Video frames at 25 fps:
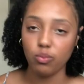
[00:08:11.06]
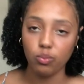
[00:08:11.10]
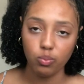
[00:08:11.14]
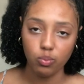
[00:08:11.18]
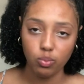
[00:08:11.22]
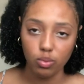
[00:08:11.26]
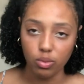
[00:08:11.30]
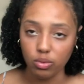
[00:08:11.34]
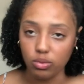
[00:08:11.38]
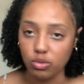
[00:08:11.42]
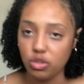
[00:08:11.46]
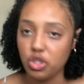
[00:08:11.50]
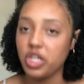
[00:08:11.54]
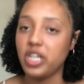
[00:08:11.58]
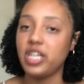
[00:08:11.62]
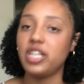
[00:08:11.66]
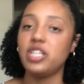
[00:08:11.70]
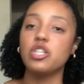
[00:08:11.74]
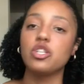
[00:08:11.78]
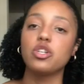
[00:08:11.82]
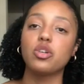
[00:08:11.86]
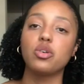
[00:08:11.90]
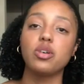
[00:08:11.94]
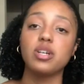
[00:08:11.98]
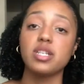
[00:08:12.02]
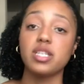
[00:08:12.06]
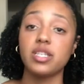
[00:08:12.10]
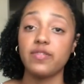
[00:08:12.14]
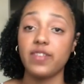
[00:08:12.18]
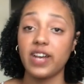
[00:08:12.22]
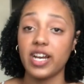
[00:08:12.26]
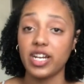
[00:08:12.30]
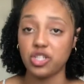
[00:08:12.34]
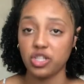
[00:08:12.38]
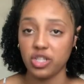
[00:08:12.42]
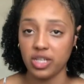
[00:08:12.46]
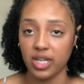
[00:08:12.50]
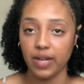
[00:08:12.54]
will change the course of
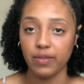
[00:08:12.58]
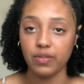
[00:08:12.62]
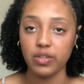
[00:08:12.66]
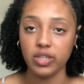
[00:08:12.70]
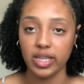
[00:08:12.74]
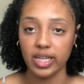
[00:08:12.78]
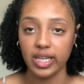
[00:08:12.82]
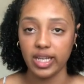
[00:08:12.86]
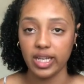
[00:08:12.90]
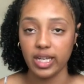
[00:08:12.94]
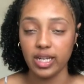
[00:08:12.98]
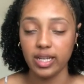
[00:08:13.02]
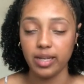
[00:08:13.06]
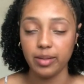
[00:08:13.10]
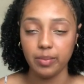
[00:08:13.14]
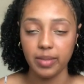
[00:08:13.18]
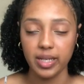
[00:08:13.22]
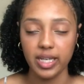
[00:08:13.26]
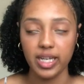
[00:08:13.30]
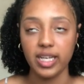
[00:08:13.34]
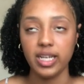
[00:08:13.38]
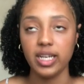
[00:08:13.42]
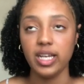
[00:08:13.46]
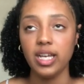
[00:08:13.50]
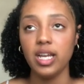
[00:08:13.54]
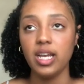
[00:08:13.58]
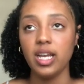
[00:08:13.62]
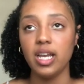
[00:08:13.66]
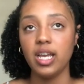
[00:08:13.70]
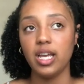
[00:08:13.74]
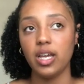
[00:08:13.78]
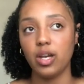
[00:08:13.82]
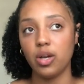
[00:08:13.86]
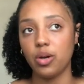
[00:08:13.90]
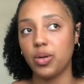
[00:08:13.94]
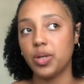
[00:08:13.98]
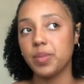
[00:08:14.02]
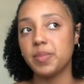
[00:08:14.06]
action after they get admitted
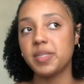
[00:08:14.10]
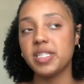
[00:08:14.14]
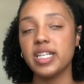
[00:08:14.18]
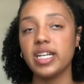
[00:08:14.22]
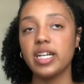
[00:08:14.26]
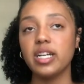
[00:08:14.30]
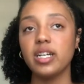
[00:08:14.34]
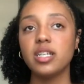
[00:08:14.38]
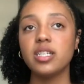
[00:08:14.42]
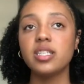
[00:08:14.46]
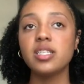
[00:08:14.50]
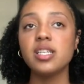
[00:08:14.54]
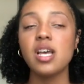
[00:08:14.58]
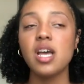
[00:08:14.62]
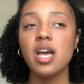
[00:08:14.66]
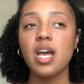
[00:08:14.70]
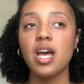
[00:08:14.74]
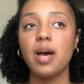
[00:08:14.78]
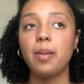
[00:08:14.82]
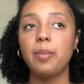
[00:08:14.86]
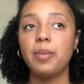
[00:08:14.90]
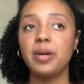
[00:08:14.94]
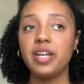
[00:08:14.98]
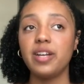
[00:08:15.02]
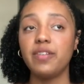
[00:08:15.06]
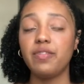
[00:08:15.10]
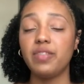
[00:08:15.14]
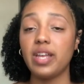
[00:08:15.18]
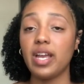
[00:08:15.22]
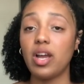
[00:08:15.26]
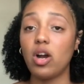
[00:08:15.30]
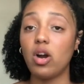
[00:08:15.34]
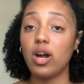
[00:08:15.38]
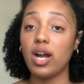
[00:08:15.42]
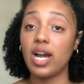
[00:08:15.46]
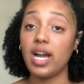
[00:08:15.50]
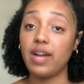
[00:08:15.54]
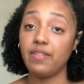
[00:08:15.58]
and go upstairs. But if they
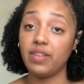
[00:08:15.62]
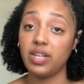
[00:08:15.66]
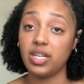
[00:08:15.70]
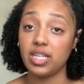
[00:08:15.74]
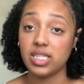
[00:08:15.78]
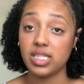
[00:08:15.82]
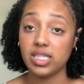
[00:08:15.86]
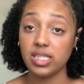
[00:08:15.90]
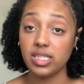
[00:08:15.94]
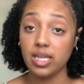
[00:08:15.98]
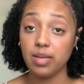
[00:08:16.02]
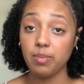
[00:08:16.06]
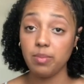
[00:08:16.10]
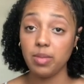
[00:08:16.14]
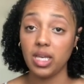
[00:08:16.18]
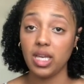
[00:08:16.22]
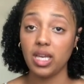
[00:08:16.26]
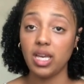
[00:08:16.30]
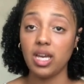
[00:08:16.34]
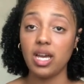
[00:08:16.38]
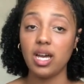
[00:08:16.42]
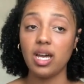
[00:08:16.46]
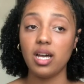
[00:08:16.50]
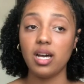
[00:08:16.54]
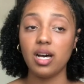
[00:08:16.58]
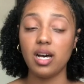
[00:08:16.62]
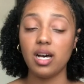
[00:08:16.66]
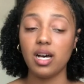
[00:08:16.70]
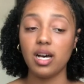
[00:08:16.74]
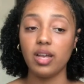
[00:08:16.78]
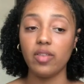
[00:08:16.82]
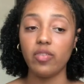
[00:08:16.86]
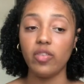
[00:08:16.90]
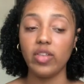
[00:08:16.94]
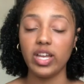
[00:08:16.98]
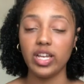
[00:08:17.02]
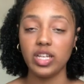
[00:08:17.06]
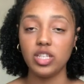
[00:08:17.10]
are having a
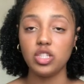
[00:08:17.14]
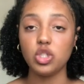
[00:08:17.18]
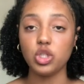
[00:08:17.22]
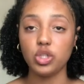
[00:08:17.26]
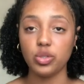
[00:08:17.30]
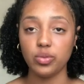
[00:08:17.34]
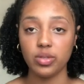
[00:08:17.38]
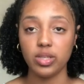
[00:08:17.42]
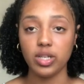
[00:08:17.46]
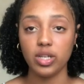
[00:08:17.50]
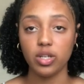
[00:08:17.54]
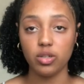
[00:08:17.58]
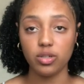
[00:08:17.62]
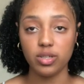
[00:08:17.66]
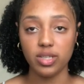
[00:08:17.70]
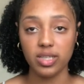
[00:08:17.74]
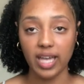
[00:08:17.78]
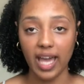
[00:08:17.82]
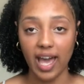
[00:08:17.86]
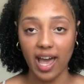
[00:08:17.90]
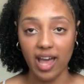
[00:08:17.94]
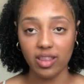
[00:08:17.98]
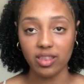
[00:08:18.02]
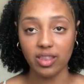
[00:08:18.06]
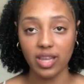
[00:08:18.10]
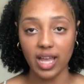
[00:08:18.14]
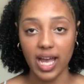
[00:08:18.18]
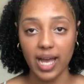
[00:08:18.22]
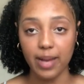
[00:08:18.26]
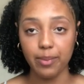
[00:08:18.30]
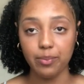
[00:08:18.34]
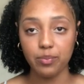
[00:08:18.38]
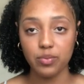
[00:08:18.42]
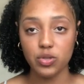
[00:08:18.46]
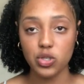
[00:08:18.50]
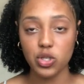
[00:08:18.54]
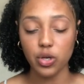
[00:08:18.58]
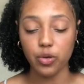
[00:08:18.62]
STEMI, they generally go to the cath
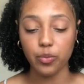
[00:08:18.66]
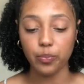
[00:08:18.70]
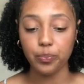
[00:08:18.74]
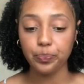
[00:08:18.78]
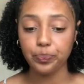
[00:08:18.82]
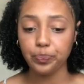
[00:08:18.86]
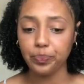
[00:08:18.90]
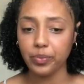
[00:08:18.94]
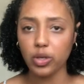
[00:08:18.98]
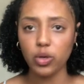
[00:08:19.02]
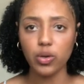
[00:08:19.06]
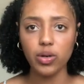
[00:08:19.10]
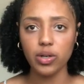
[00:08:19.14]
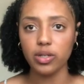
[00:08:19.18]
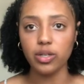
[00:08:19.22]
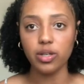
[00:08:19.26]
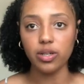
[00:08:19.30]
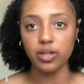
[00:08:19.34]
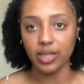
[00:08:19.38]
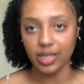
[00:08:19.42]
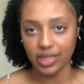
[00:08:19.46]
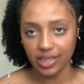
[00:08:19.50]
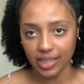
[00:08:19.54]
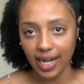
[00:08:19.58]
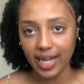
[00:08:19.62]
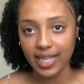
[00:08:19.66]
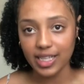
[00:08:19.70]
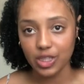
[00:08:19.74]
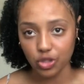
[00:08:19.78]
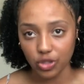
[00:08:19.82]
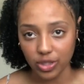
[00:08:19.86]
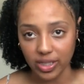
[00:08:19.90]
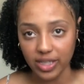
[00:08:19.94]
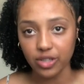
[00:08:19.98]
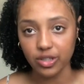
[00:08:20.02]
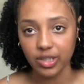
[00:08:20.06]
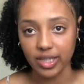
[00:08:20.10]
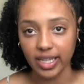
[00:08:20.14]
lab. Not
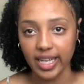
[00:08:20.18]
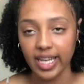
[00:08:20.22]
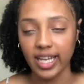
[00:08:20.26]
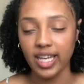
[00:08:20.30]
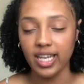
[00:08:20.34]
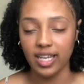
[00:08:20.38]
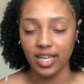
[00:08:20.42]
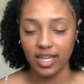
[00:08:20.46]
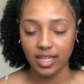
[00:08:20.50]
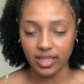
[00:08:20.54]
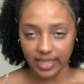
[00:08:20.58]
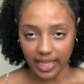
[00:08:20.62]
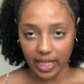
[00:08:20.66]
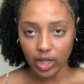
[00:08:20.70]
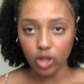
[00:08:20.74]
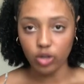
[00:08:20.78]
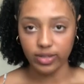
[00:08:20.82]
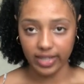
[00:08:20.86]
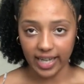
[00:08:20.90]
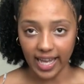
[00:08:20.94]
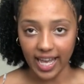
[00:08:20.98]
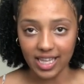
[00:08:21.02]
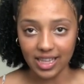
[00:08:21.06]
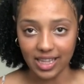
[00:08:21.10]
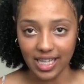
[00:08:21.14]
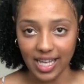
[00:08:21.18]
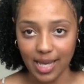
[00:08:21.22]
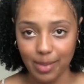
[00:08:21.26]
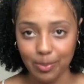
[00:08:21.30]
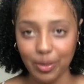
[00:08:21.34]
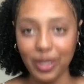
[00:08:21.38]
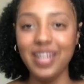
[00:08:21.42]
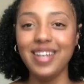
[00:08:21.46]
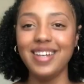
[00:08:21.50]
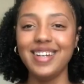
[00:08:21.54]
generally, they go to cath lab.